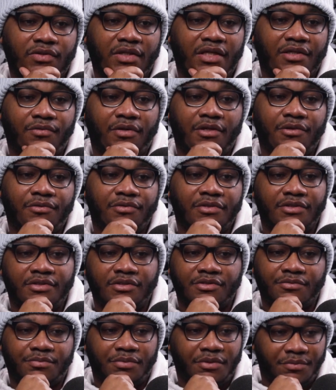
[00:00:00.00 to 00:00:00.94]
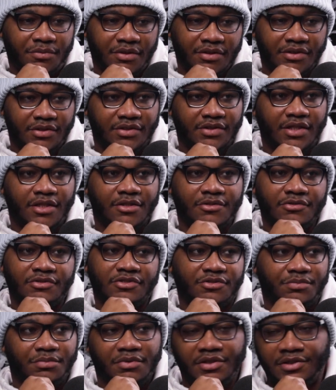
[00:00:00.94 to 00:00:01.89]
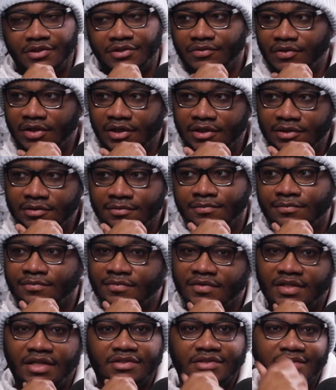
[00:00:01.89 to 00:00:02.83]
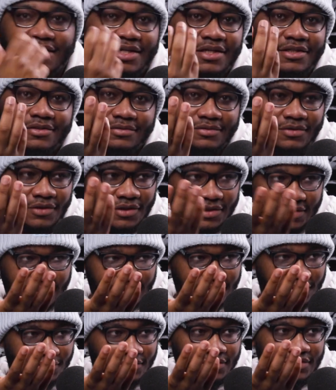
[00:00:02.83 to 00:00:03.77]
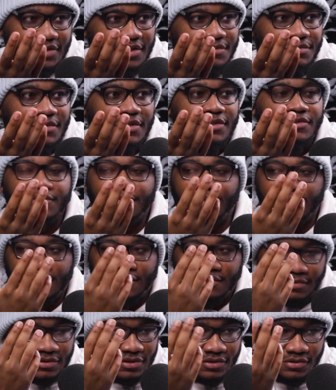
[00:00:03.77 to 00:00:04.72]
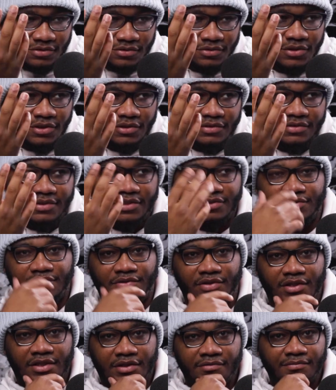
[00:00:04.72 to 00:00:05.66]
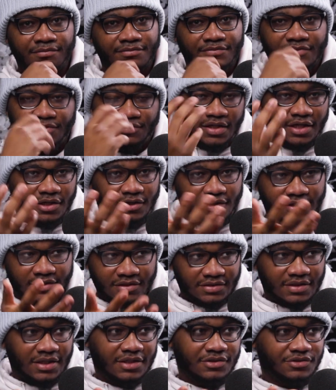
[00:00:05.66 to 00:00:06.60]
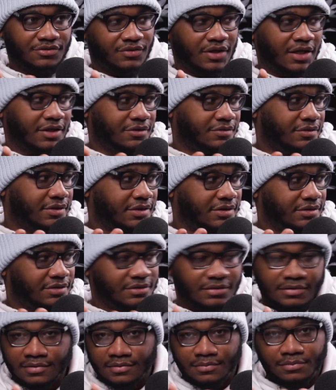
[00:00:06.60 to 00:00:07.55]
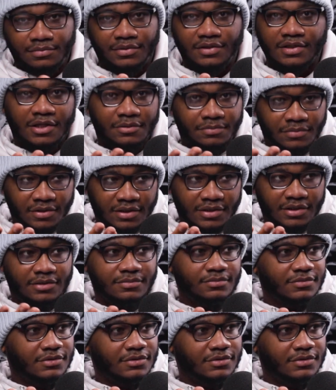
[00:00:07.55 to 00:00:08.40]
like why don't we just put money together and split it?" Right? It's like artists could do the same thing too when it comes to the studio session, right? You got artists that you rock with, put your bread up,